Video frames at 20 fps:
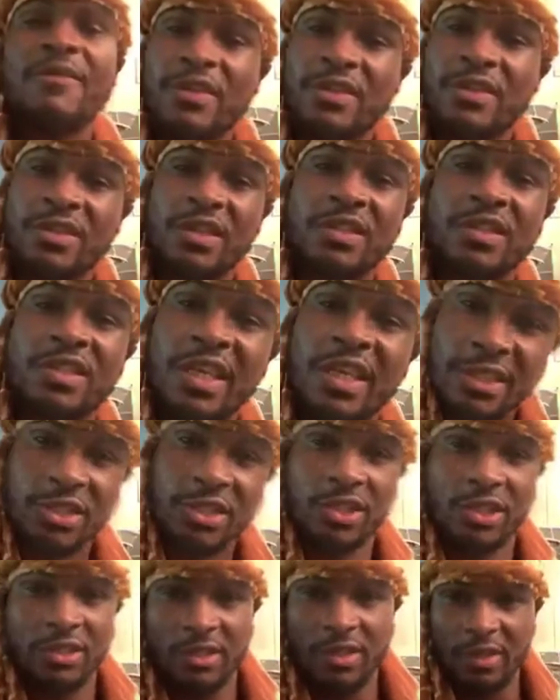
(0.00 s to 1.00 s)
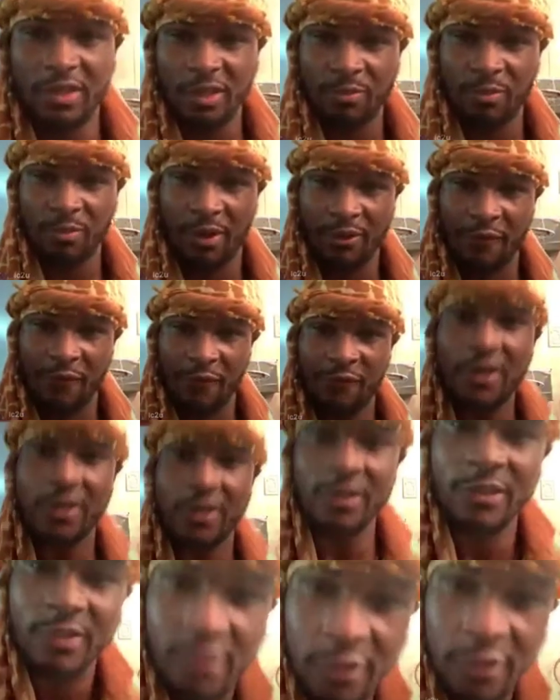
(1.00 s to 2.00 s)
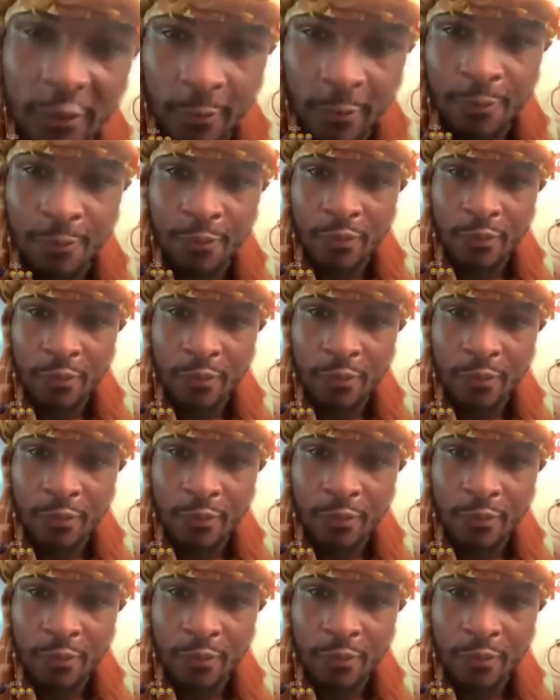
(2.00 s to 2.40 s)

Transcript: was giving his attention to these motherfuckers.